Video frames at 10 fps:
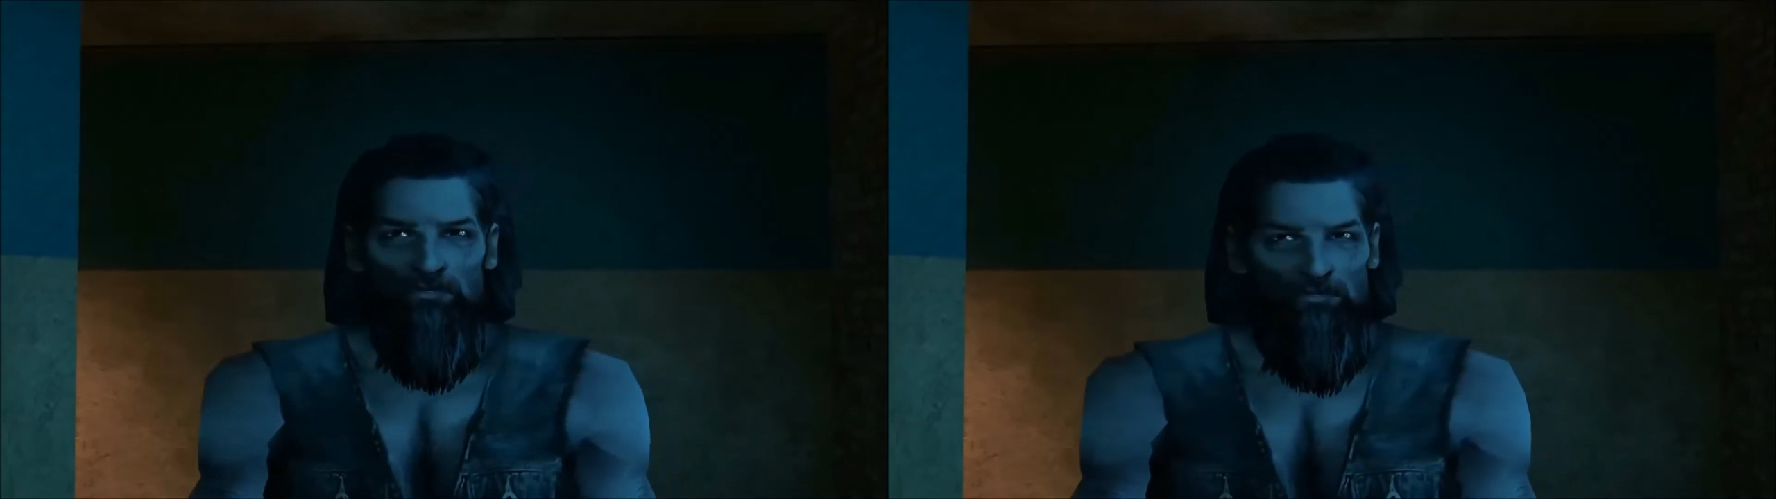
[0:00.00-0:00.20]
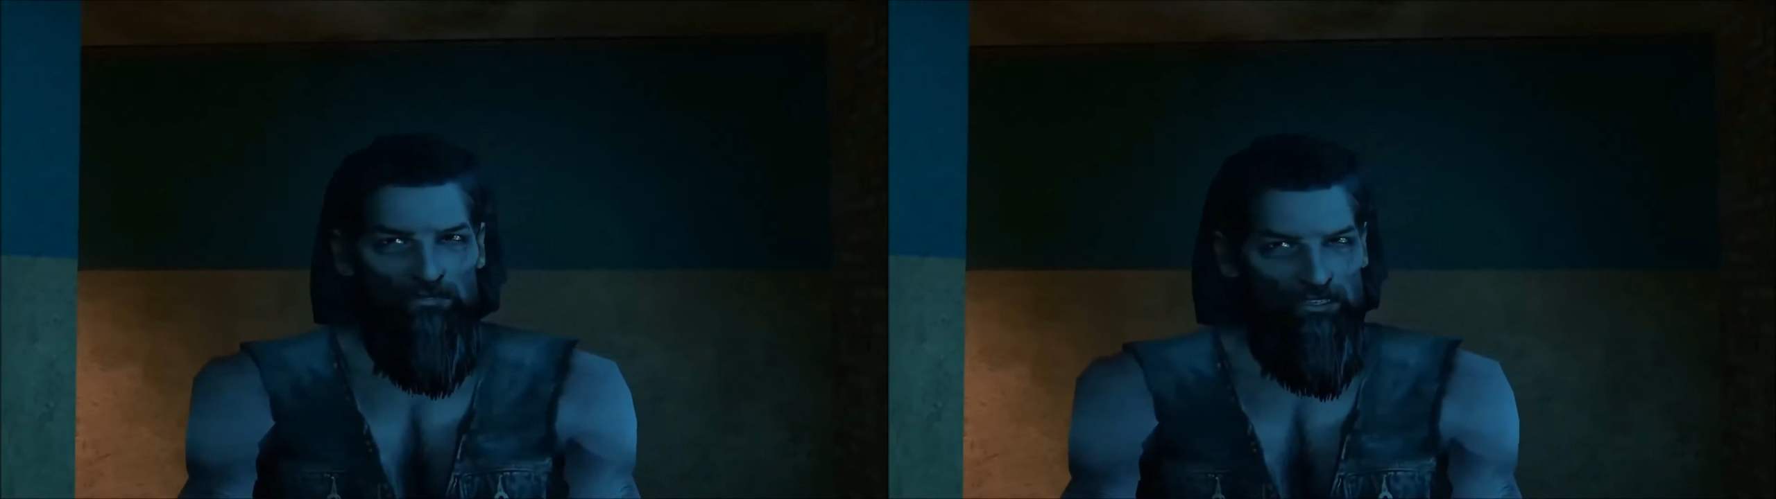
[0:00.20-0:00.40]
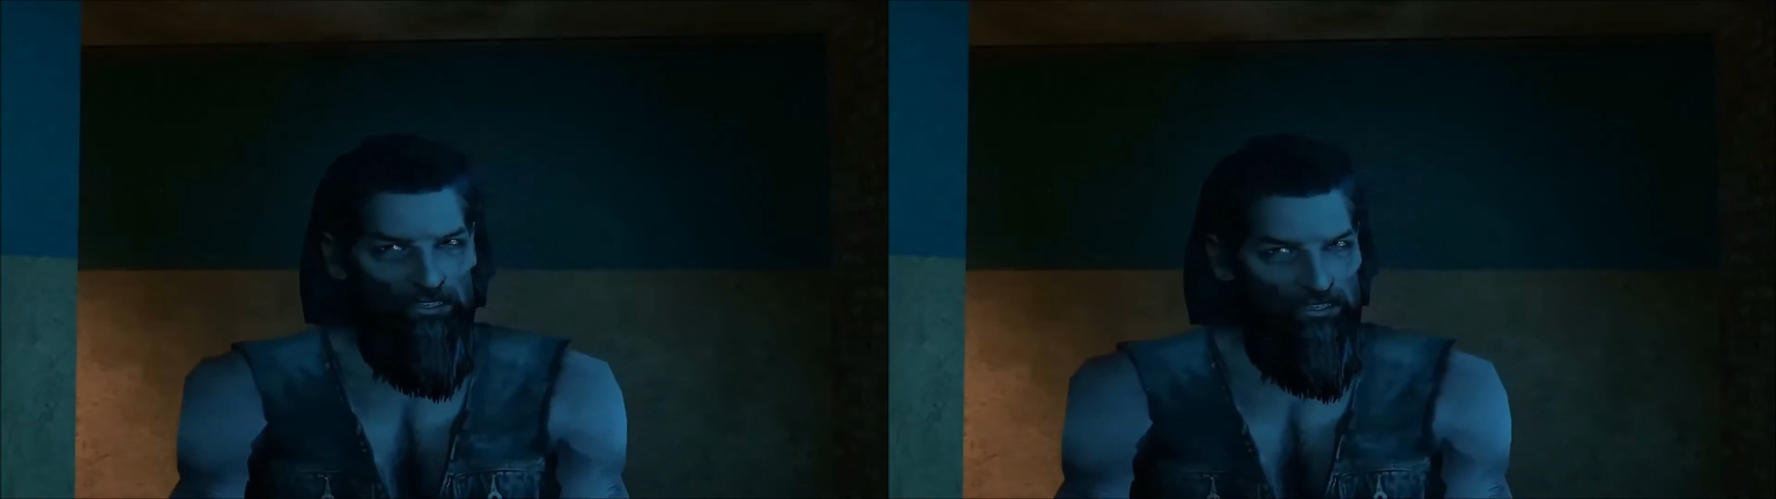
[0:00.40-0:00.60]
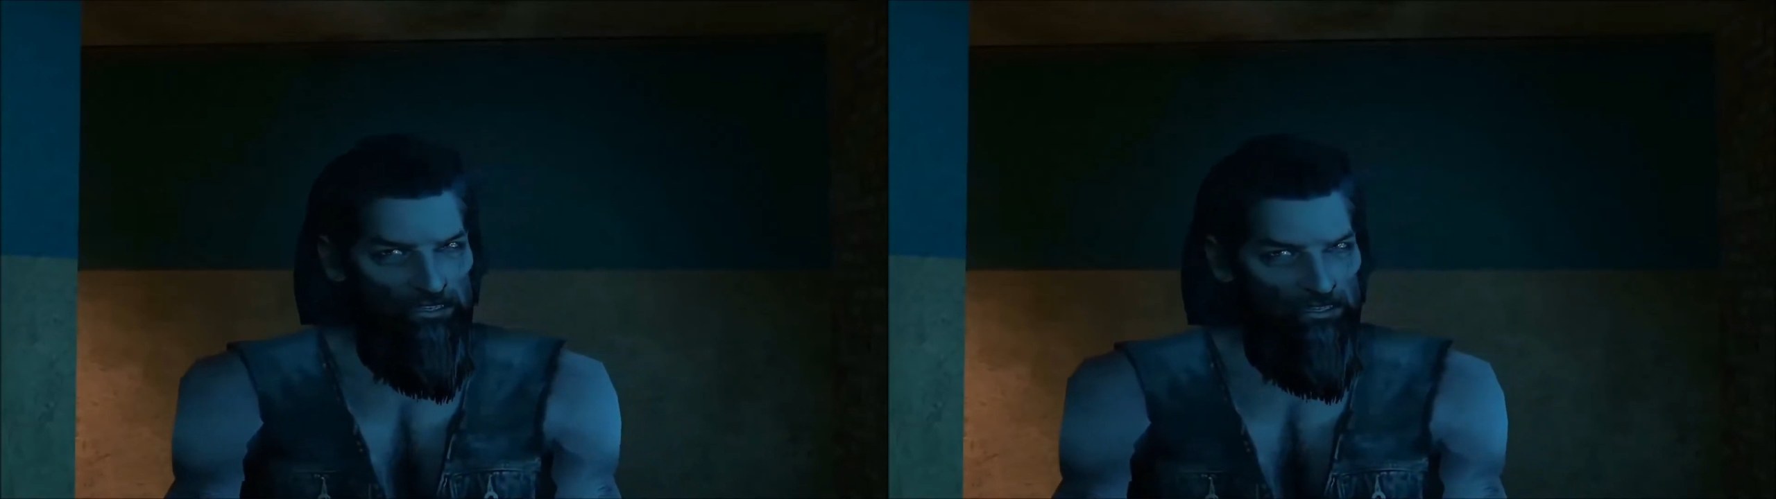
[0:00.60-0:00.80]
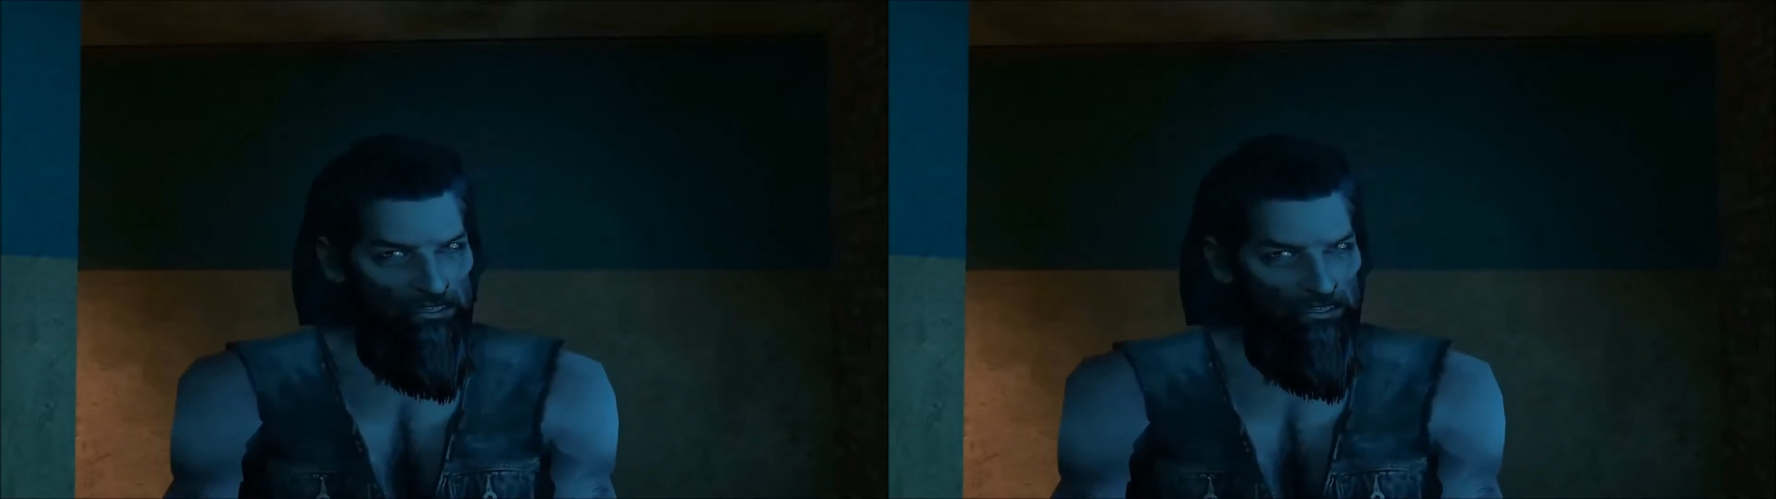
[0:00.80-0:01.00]

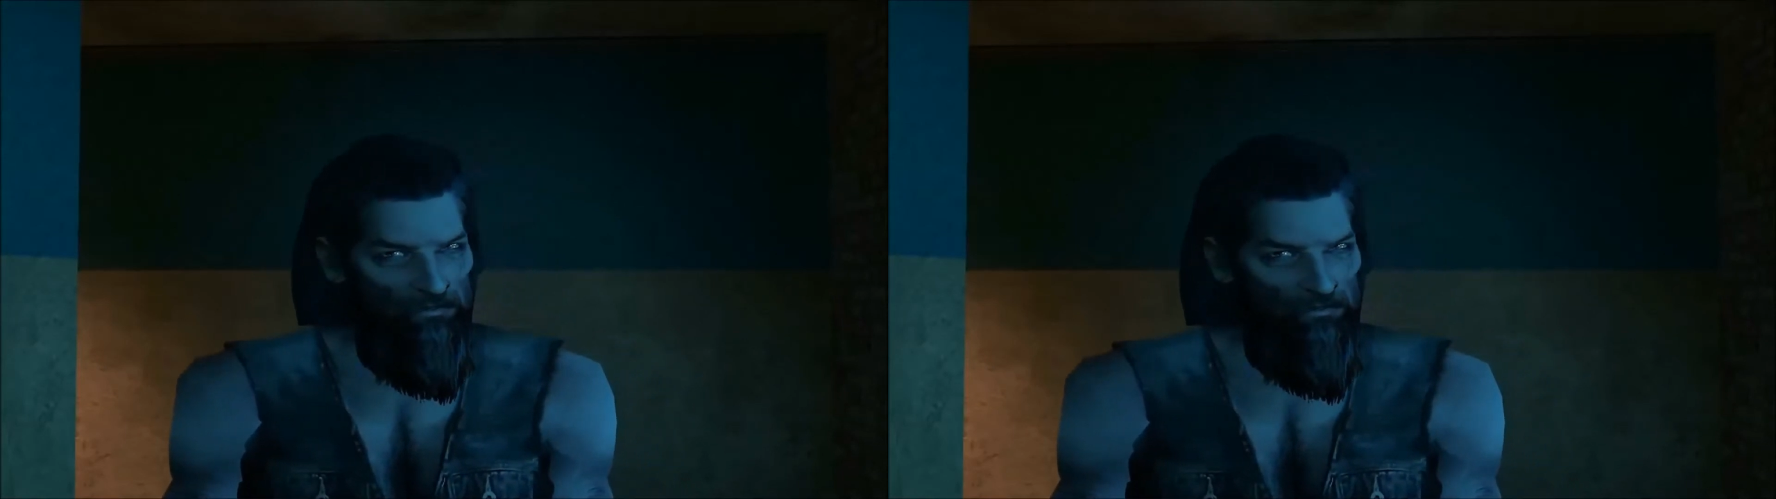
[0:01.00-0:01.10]
Uh,